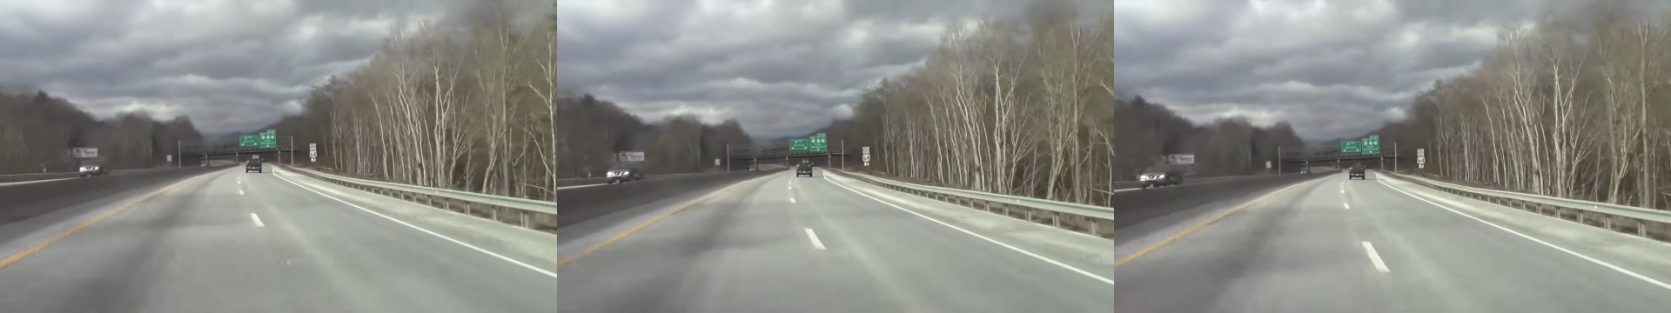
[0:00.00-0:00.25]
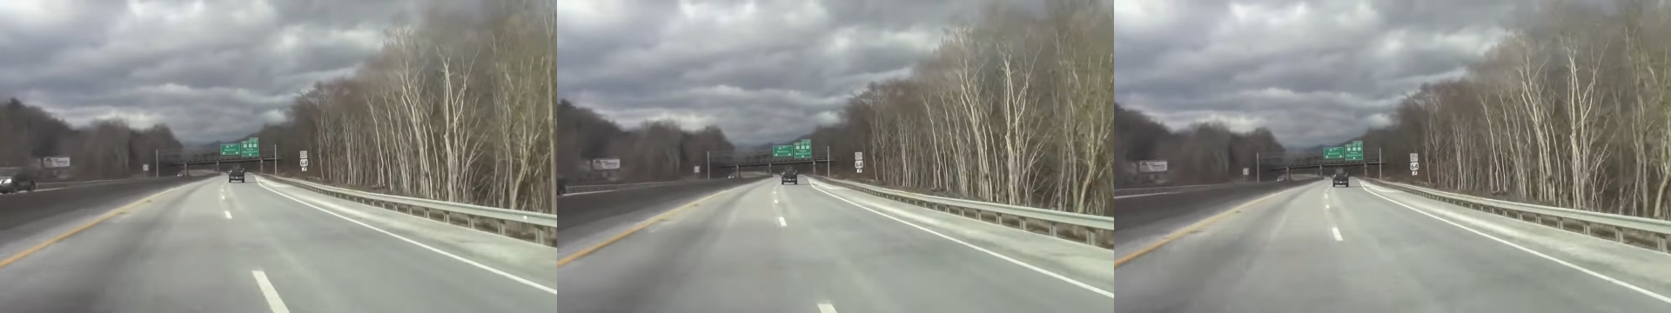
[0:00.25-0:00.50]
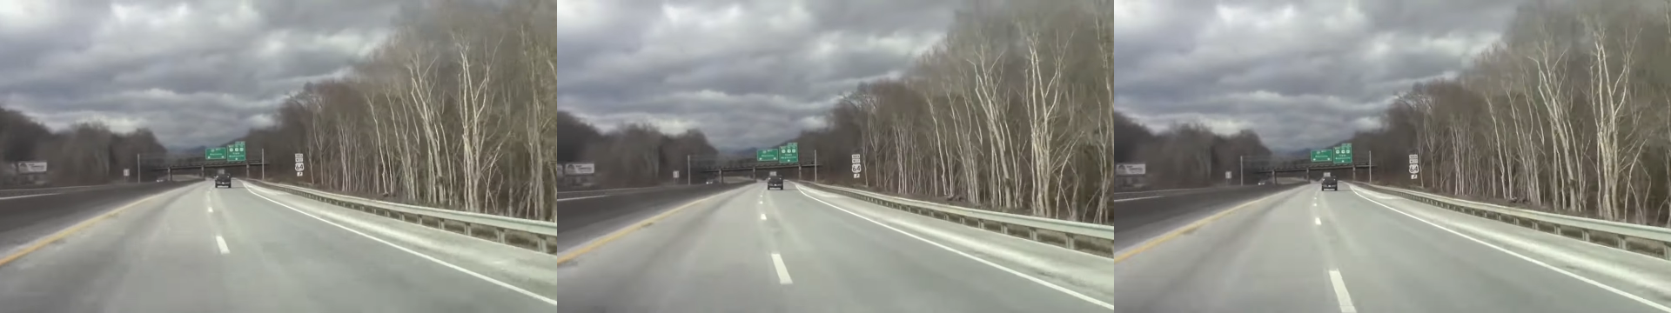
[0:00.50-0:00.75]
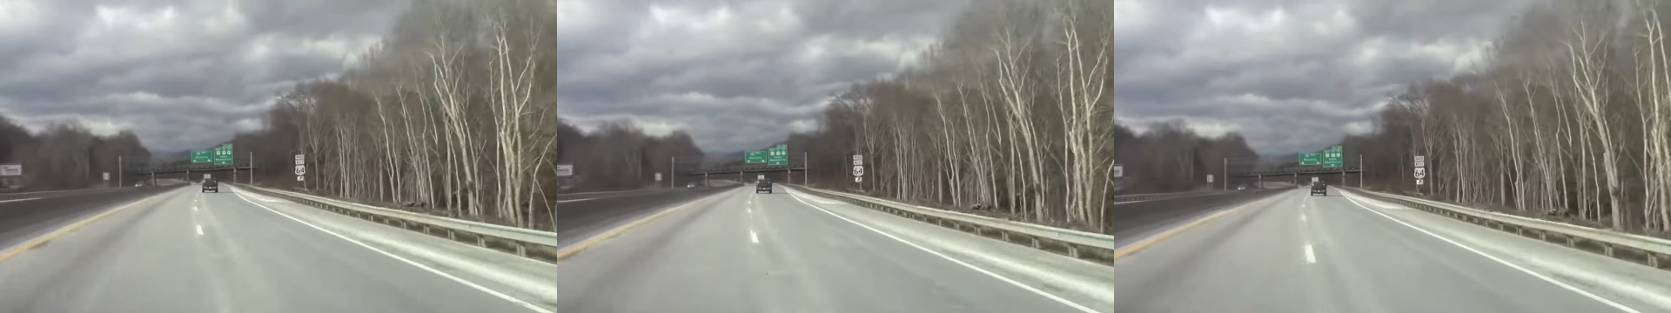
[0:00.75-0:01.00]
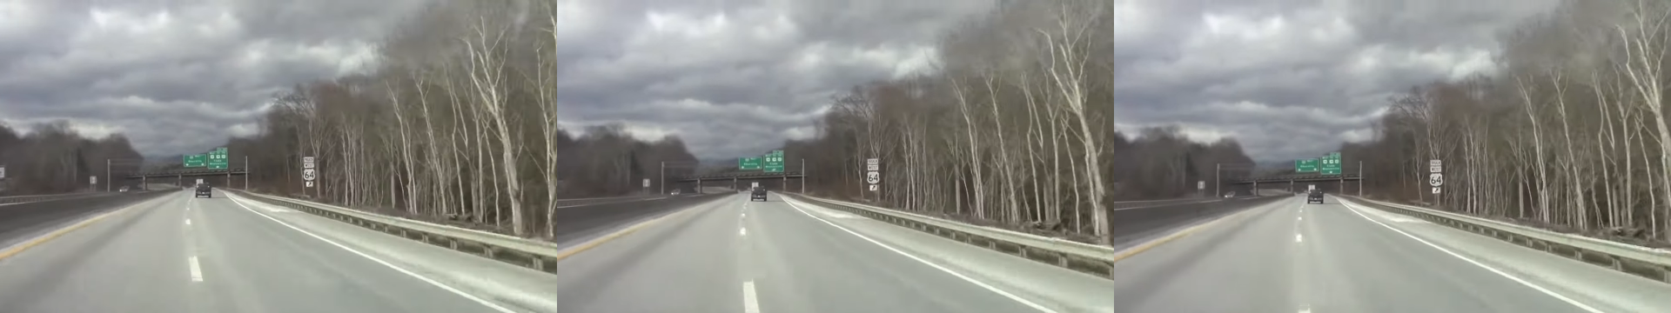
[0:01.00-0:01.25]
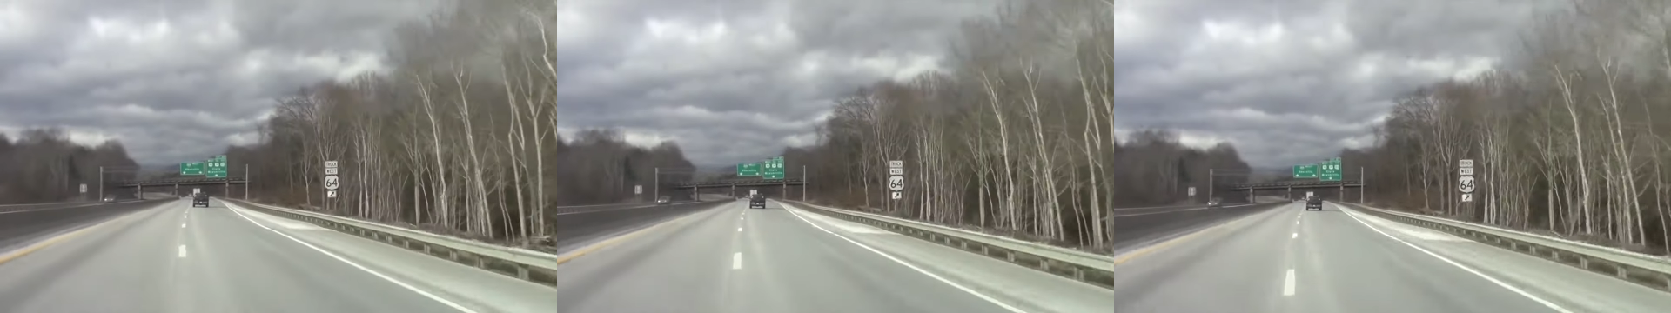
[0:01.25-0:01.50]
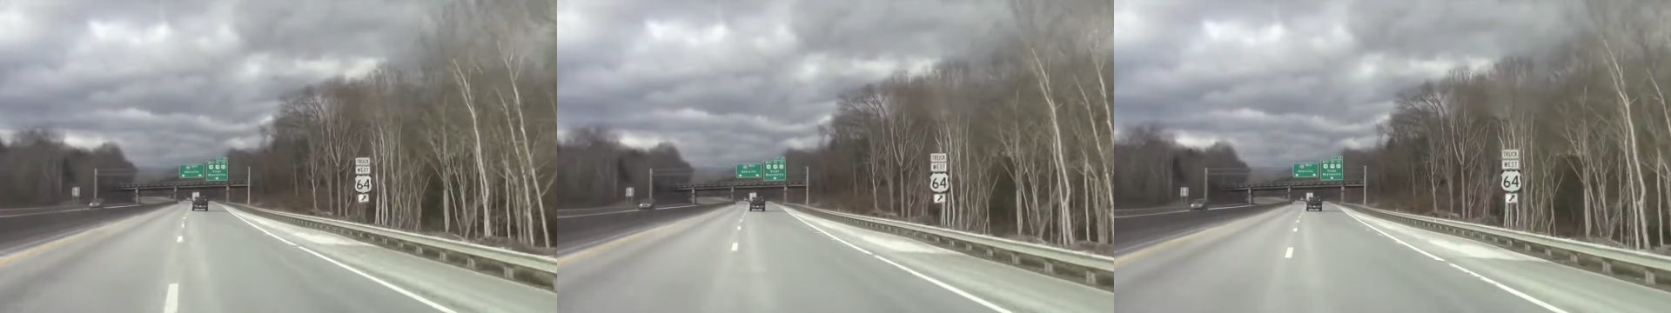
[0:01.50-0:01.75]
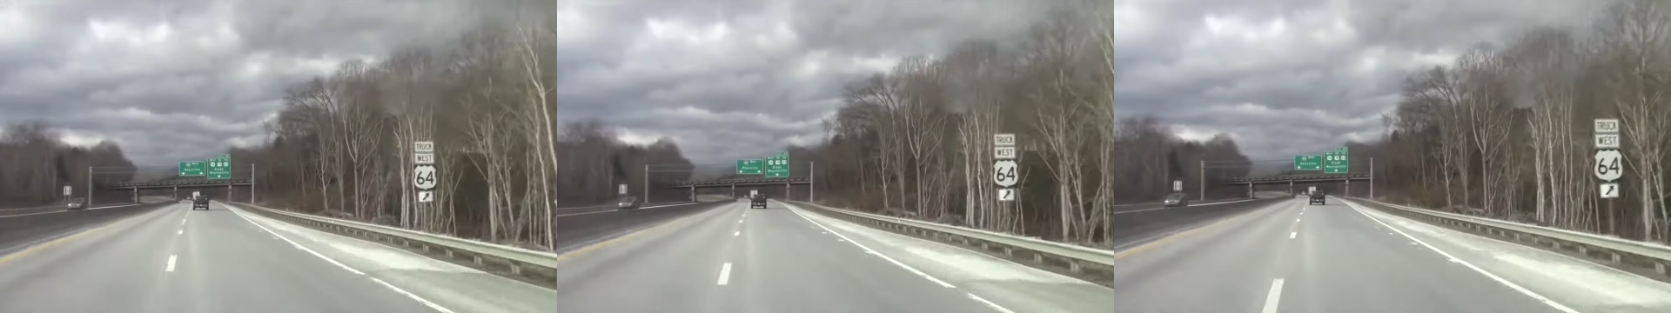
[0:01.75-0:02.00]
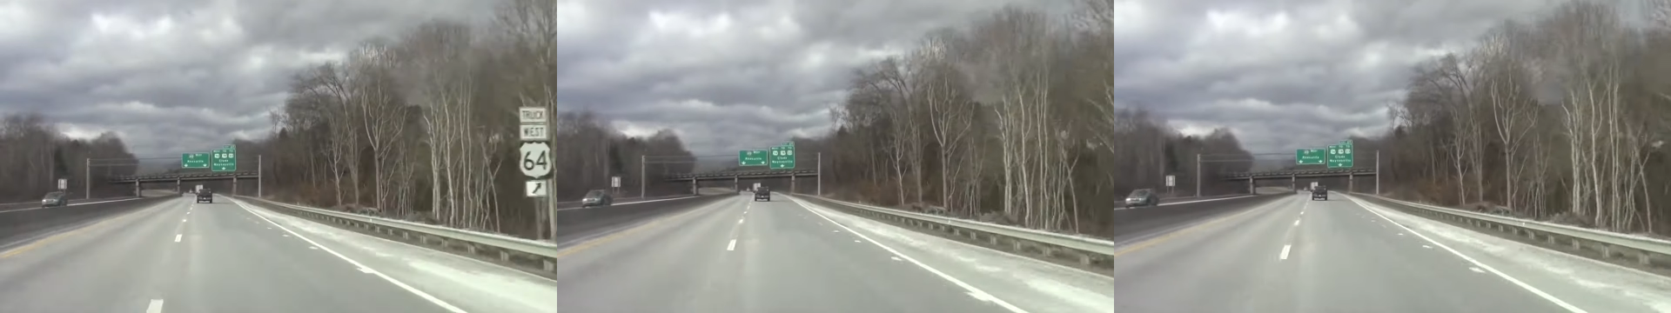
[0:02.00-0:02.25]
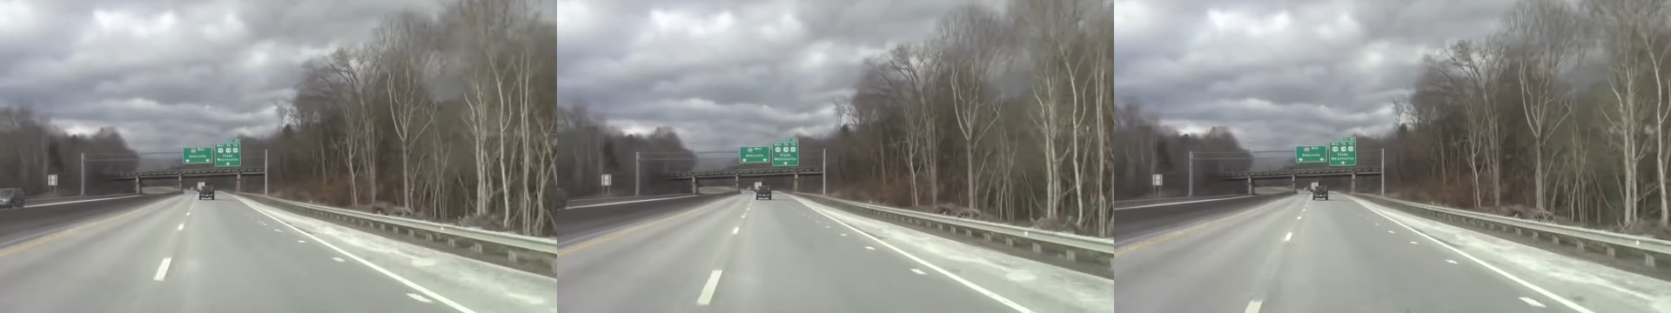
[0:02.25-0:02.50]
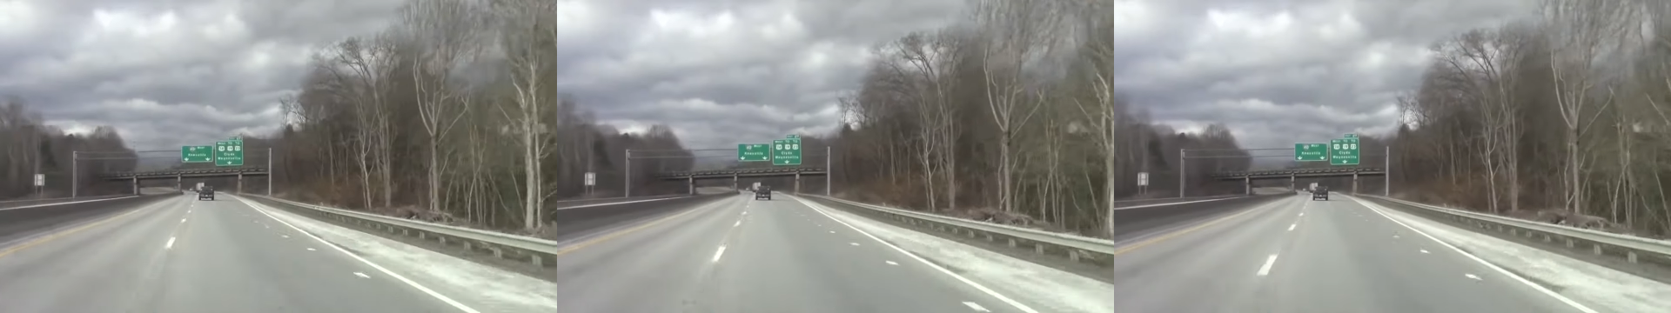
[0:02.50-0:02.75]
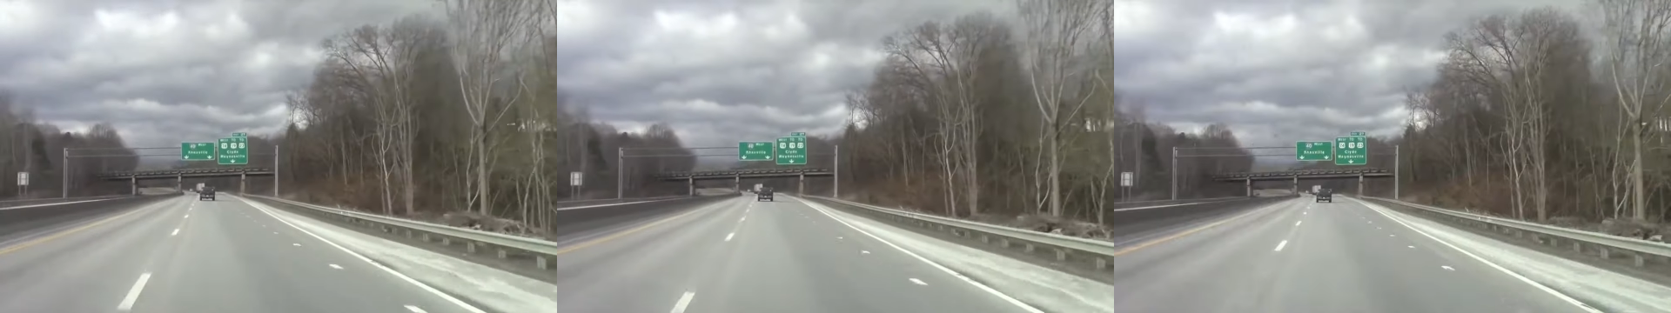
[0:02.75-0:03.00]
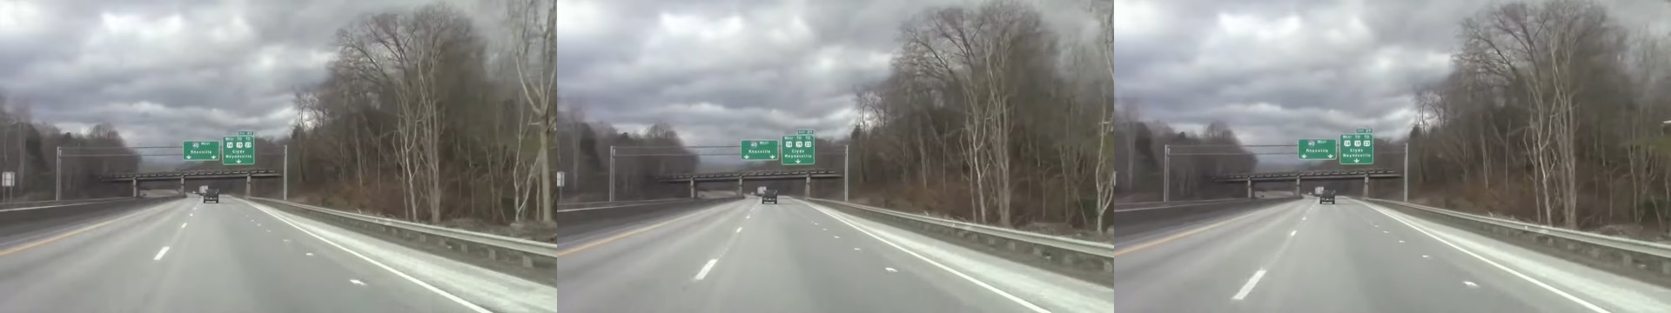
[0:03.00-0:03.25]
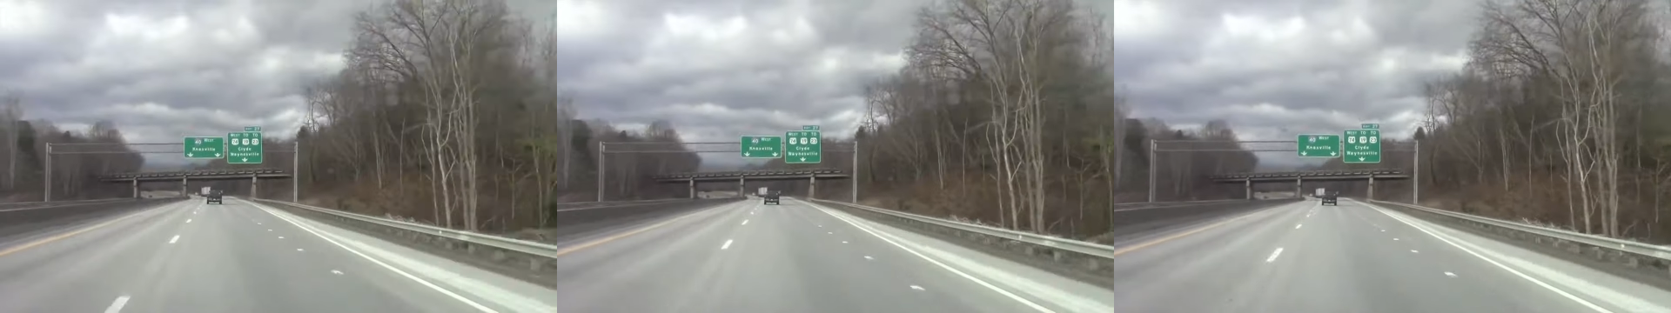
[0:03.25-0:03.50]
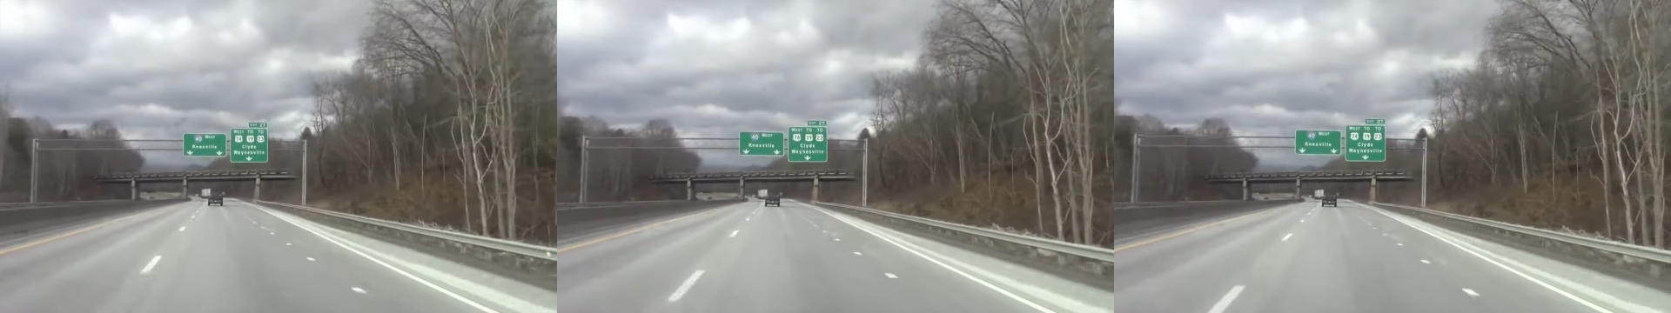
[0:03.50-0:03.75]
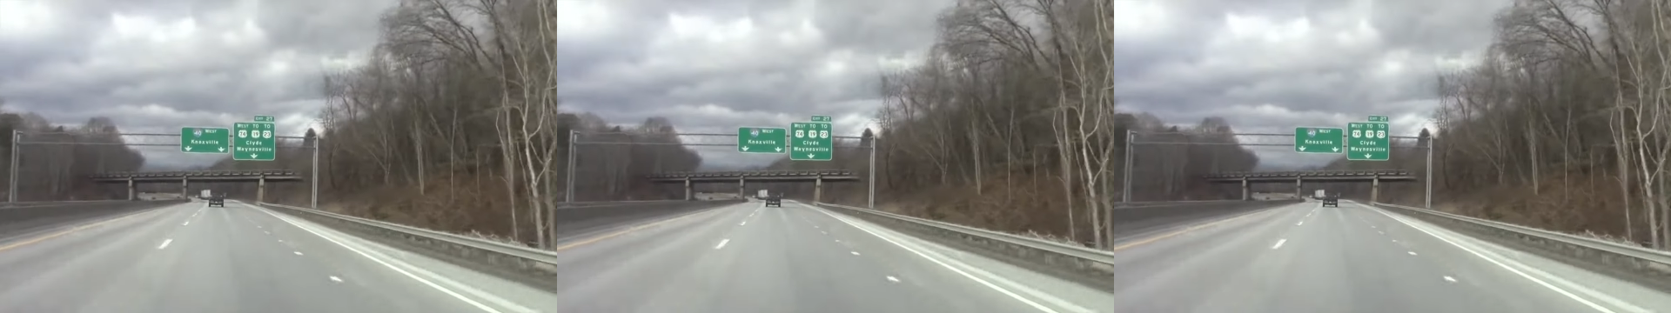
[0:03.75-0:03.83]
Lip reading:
[unreadable: no face in view]